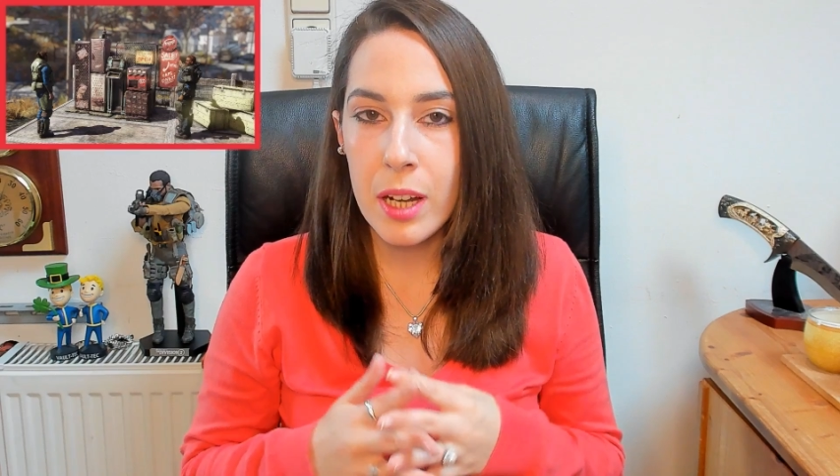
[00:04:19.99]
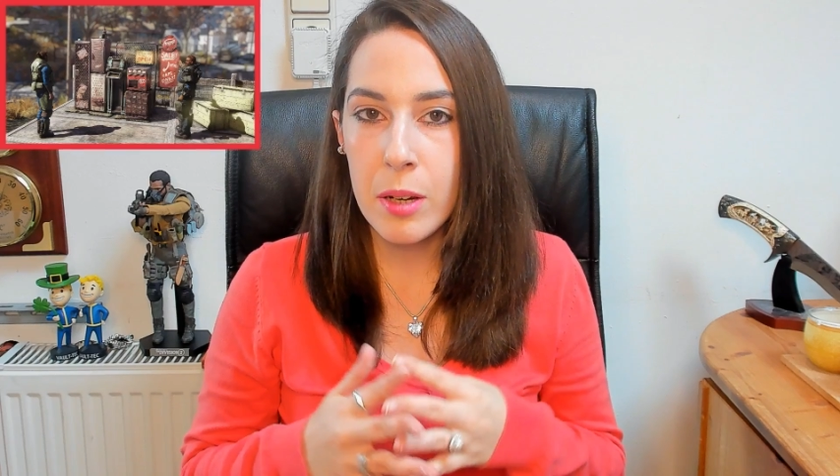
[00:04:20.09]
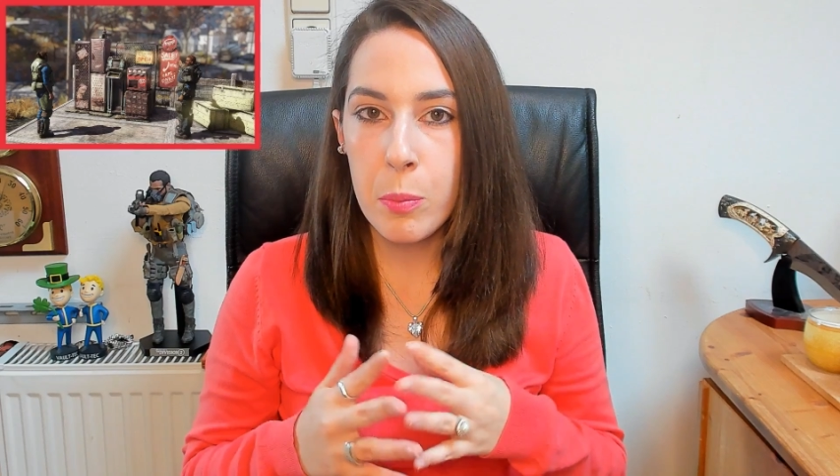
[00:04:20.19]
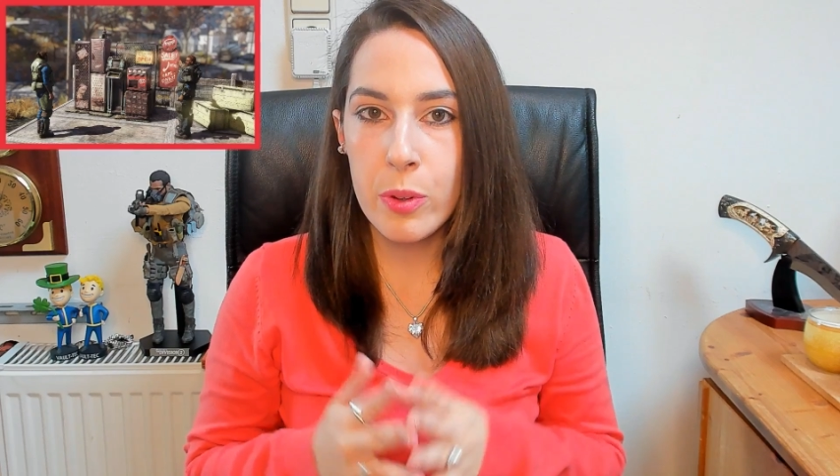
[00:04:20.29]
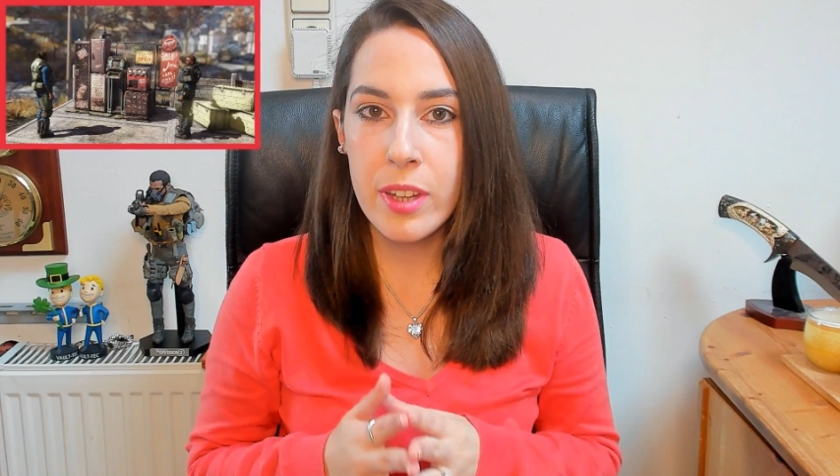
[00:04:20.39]
You
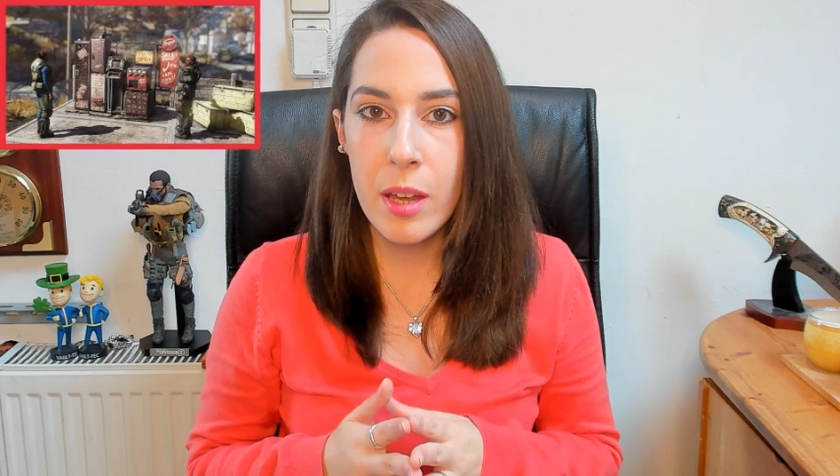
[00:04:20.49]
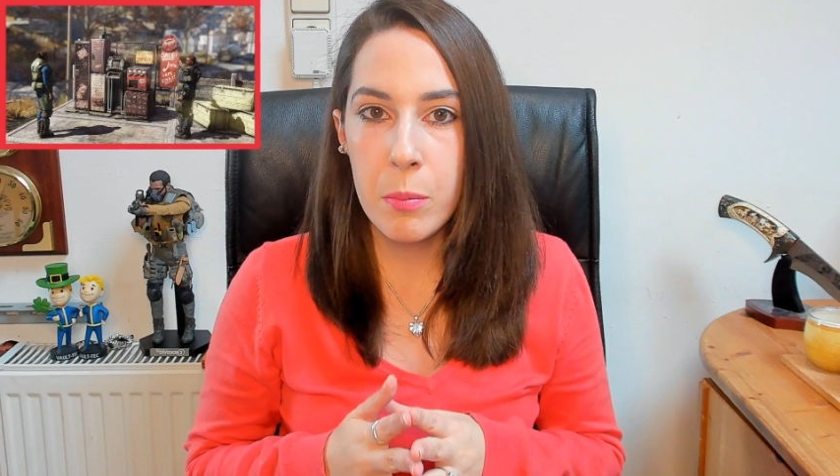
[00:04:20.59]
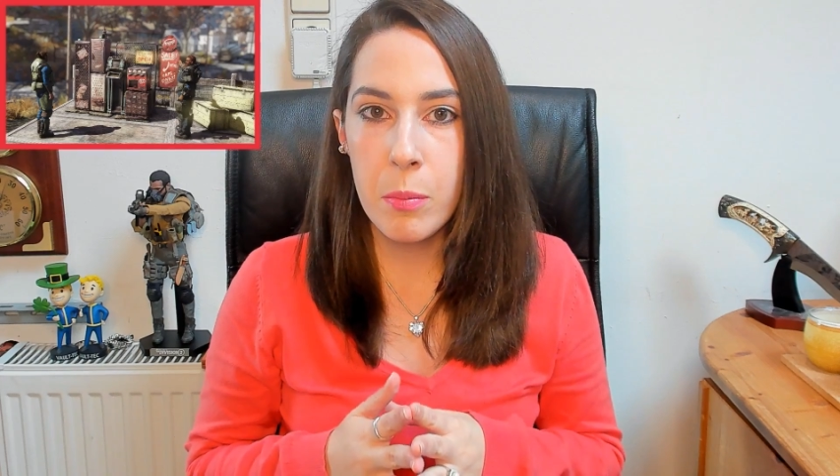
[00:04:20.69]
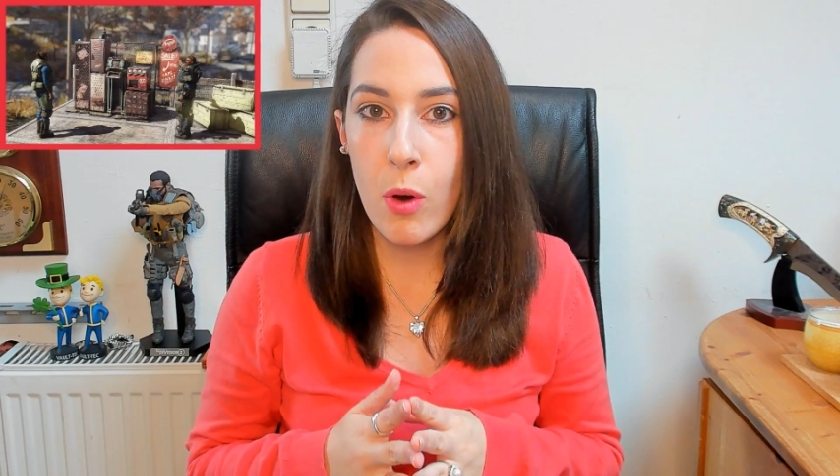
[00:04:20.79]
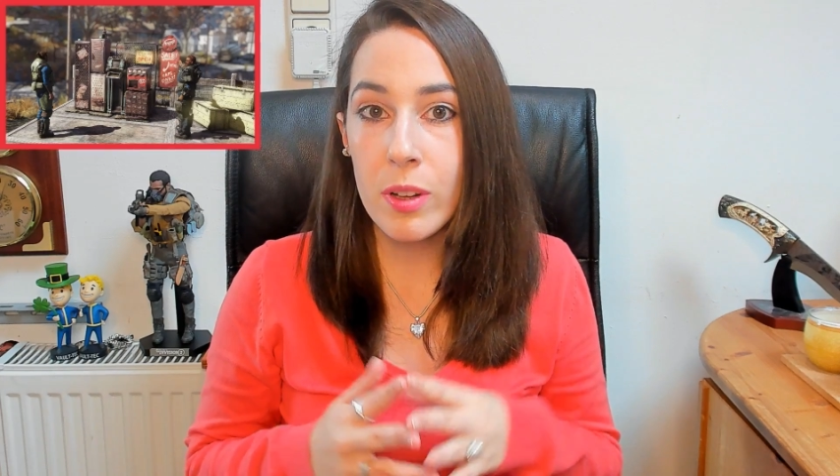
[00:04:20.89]
can
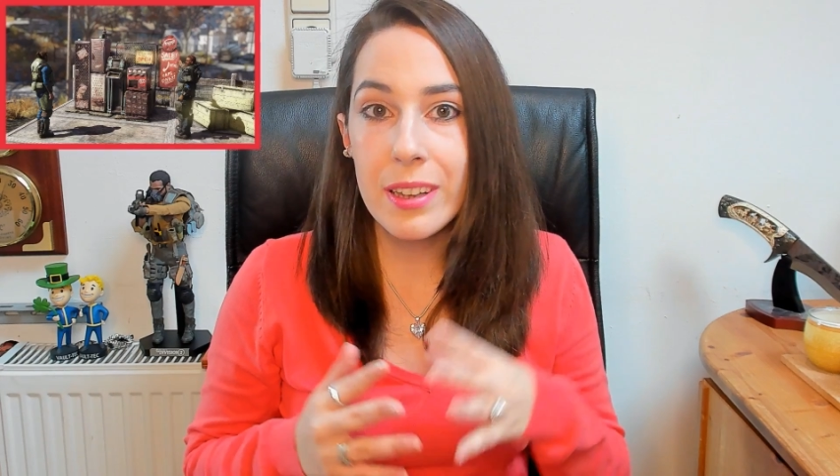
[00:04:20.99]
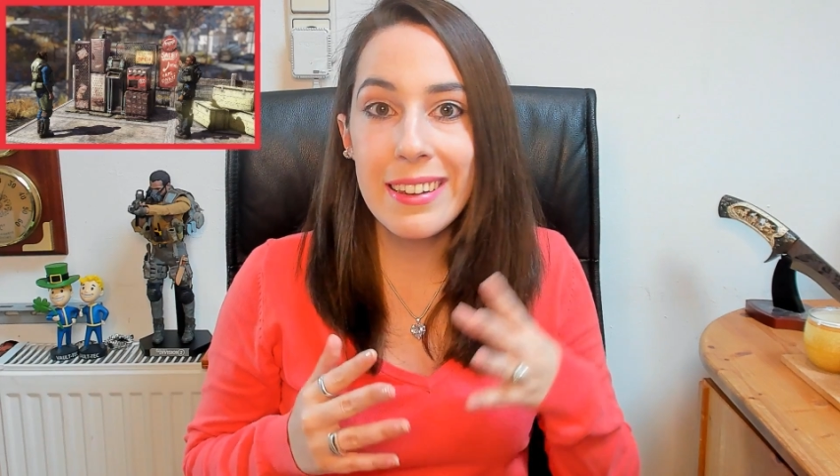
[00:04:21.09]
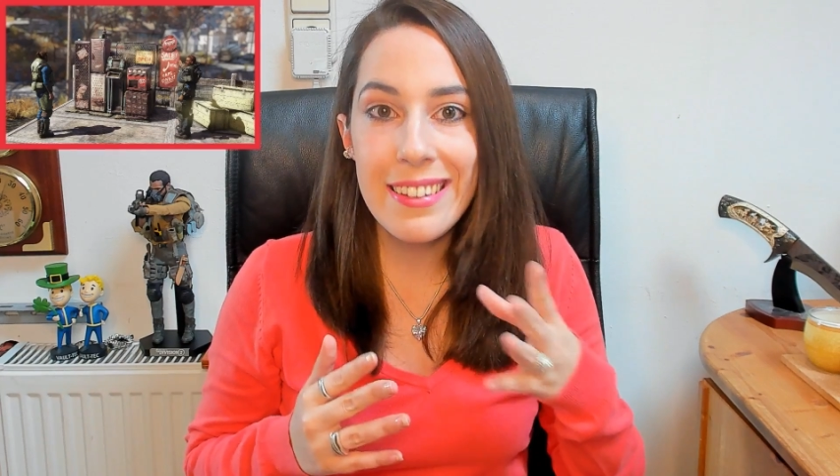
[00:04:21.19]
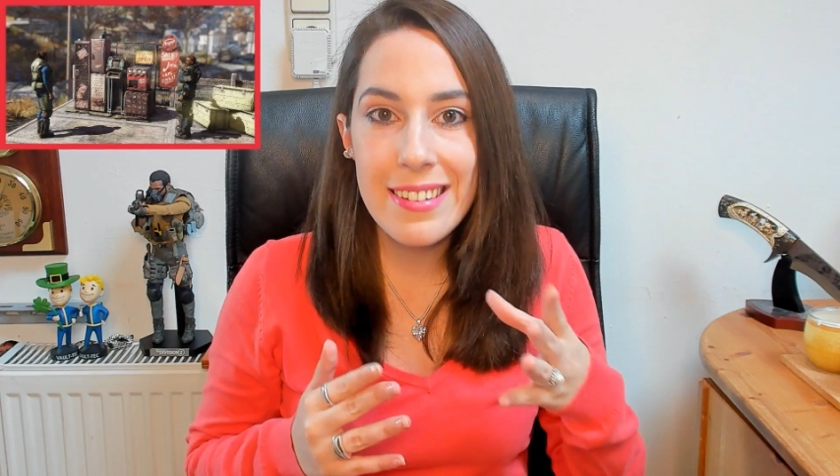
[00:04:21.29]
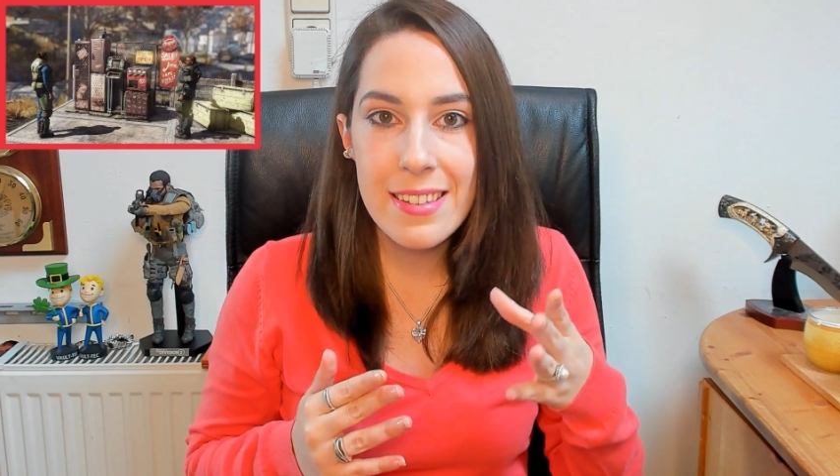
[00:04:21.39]
put them
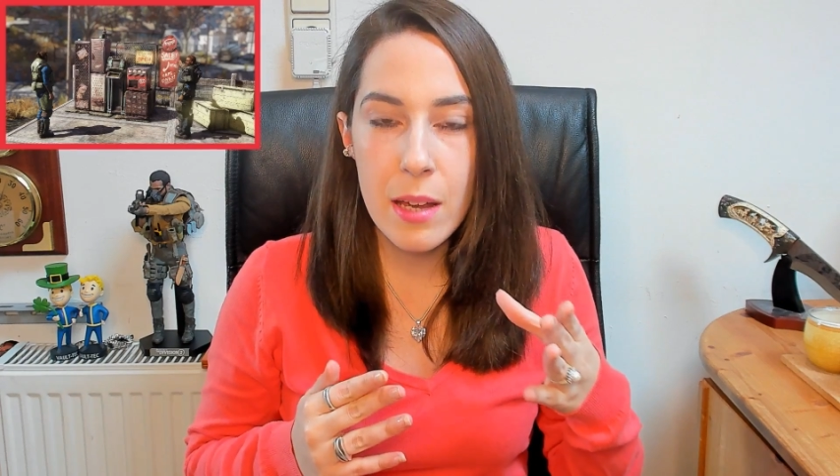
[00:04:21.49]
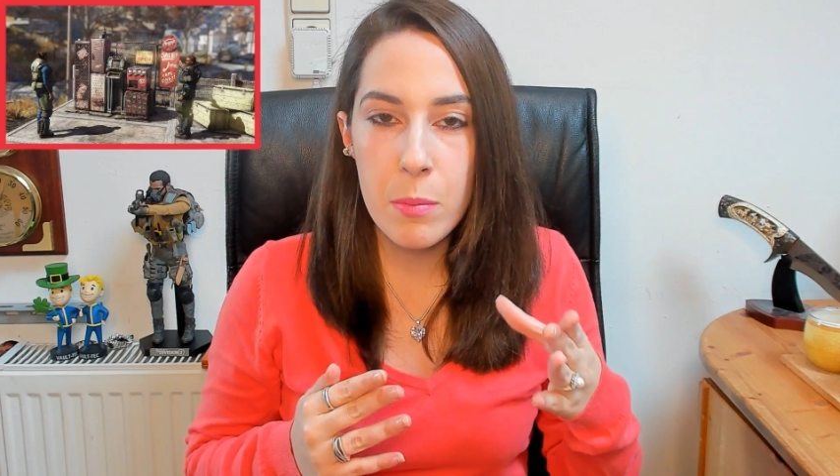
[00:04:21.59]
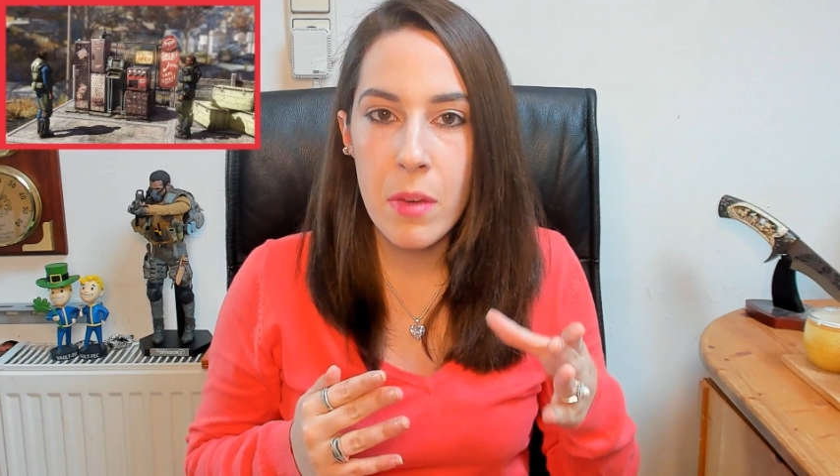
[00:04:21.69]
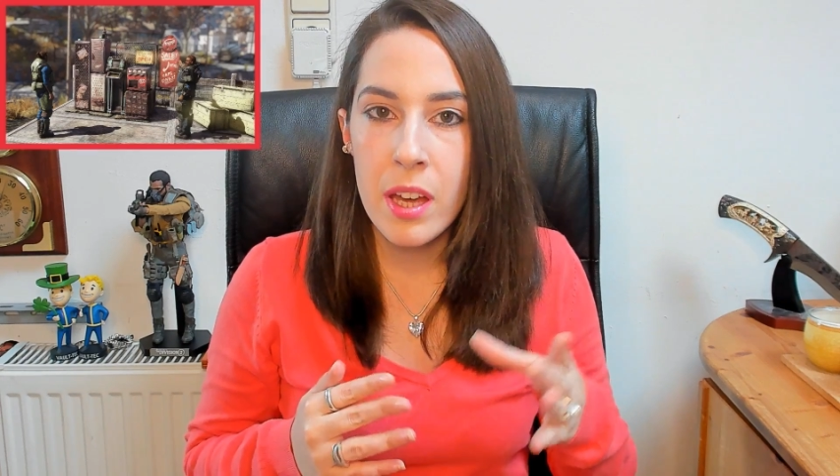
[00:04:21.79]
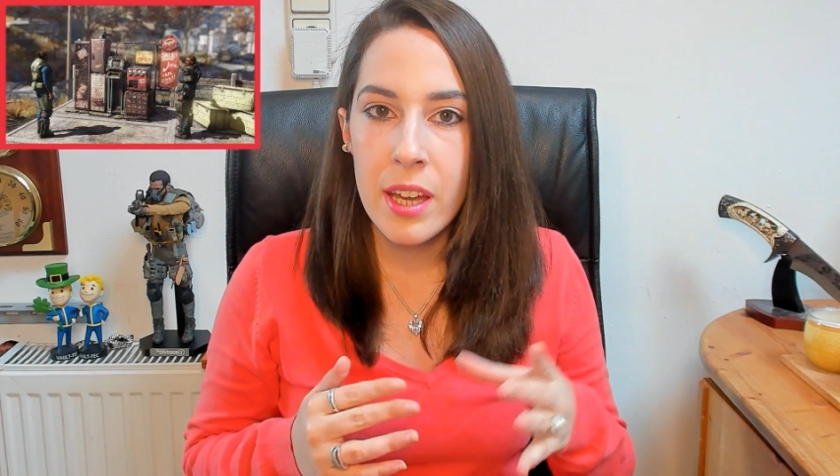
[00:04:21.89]
or
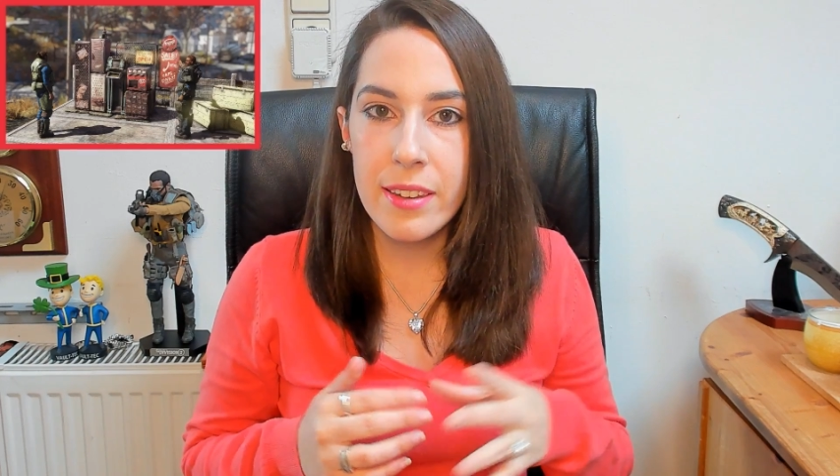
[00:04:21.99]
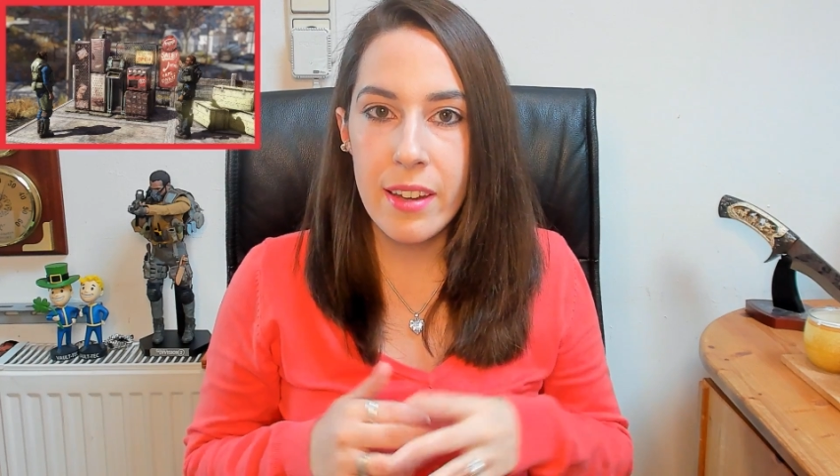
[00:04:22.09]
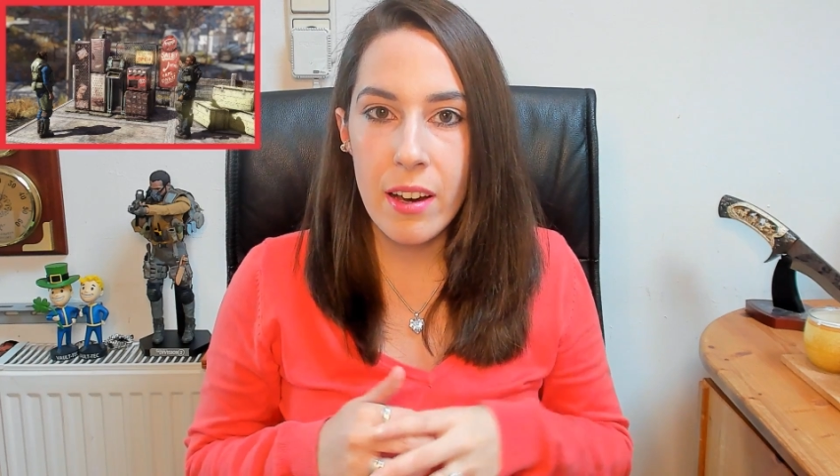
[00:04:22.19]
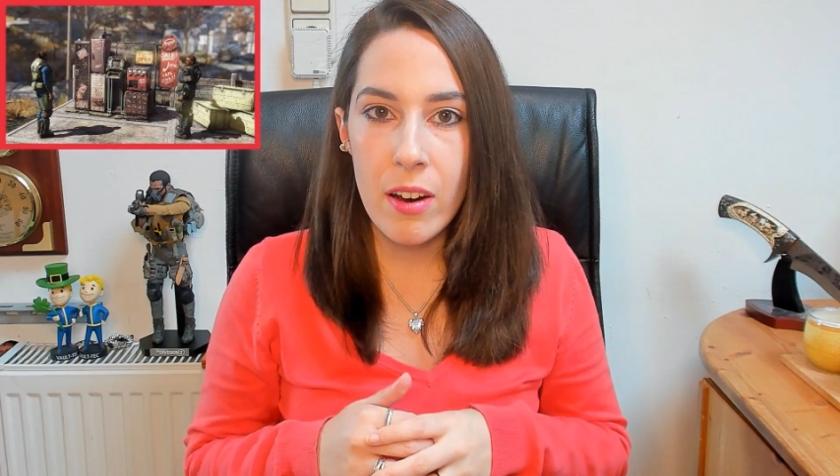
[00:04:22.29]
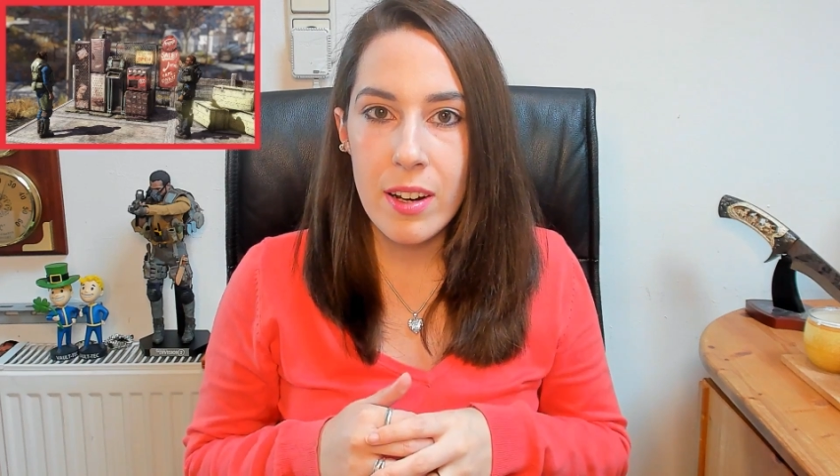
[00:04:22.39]
list them
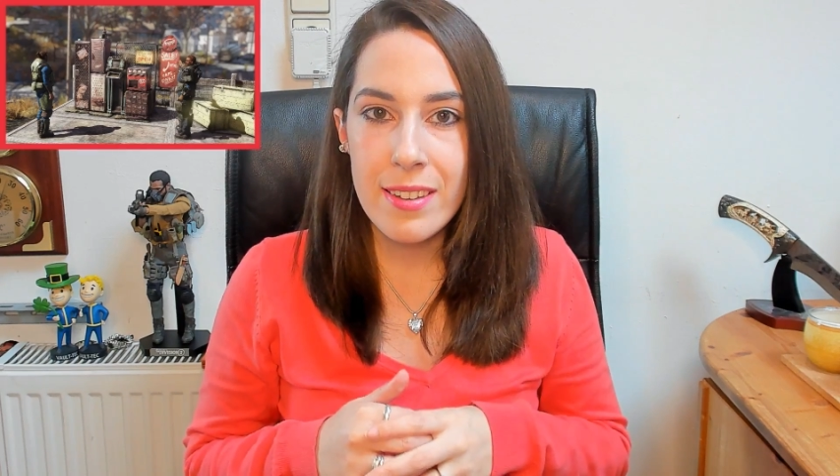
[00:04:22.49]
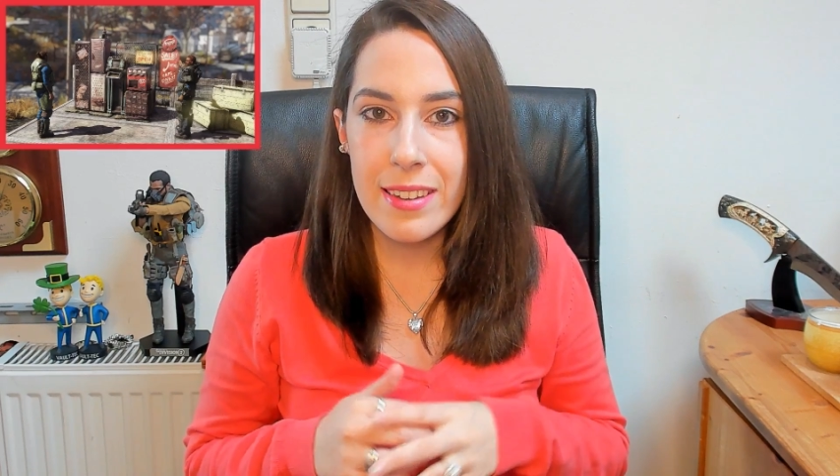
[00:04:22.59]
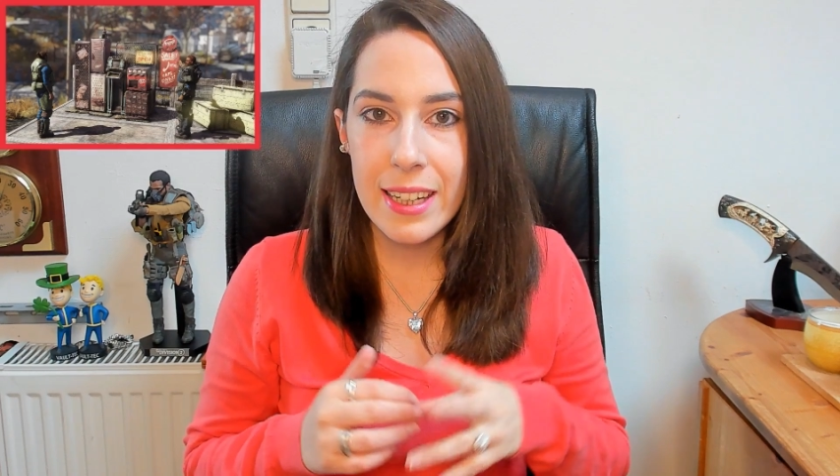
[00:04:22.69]
there.